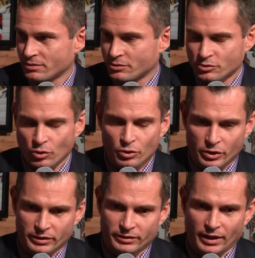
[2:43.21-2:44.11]
so
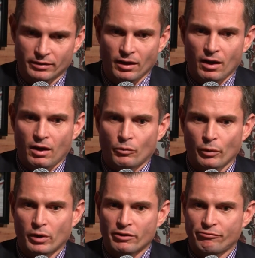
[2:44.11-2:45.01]
good that we
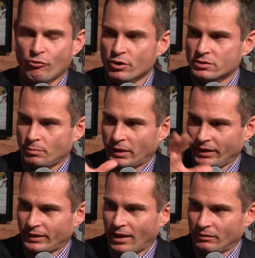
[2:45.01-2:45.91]
want to force the play
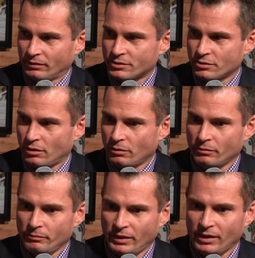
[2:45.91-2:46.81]
down.
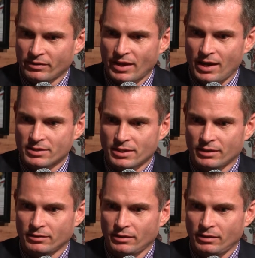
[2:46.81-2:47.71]
So meaning that is
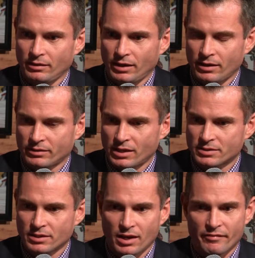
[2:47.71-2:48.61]
that he, he had a
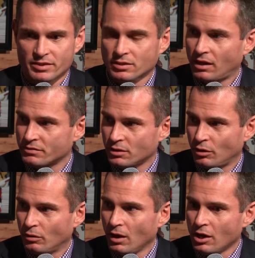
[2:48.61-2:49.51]
tendency to have his gloves
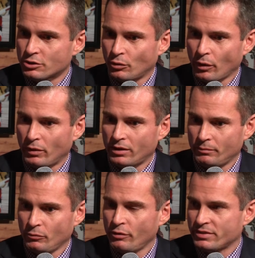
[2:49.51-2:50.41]
low. So we want to
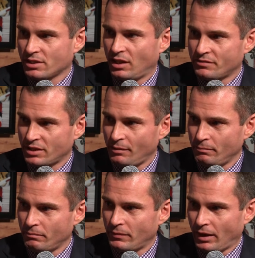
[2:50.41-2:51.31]
move his gloves
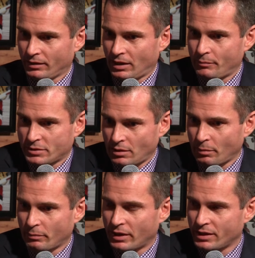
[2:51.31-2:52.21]
up and keep his
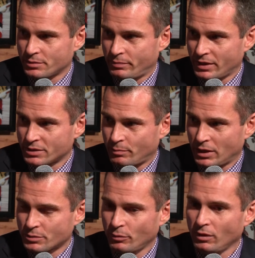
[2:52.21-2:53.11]
upper body as big as
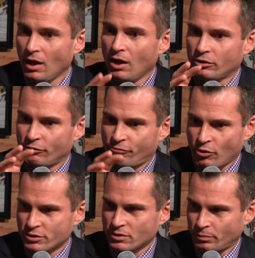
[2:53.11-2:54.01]
possible to
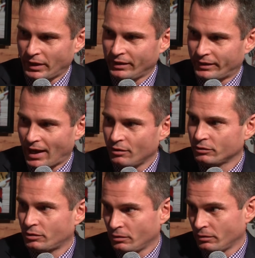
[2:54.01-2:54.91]
force the play
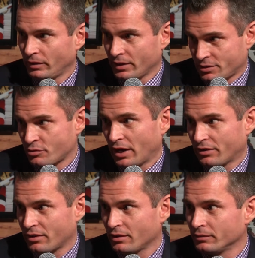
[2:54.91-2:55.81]
down to his strength.